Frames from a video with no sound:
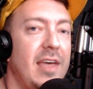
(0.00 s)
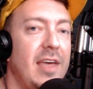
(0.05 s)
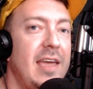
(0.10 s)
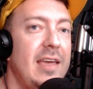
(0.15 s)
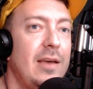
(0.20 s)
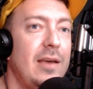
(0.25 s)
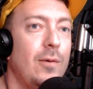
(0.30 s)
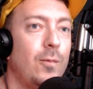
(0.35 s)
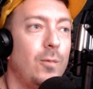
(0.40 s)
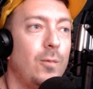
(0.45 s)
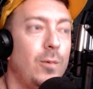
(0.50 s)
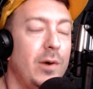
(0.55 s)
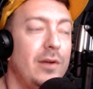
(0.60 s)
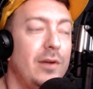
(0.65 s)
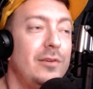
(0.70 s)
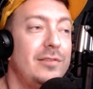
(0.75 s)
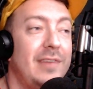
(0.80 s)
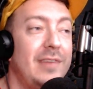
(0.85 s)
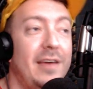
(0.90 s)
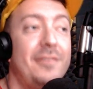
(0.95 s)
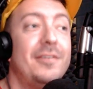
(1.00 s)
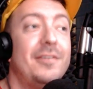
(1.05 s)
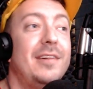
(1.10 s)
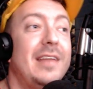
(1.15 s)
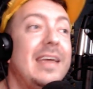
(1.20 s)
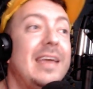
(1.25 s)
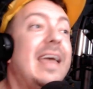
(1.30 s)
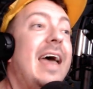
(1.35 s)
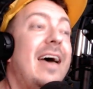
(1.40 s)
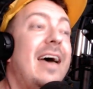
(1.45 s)
they will
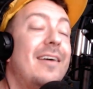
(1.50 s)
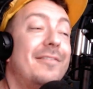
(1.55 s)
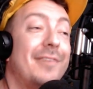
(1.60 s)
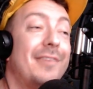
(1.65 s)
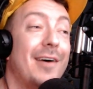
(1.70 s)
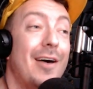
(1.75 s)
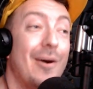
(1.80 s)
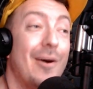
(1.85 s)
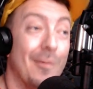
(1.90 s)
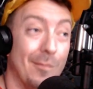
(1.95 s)
definitely have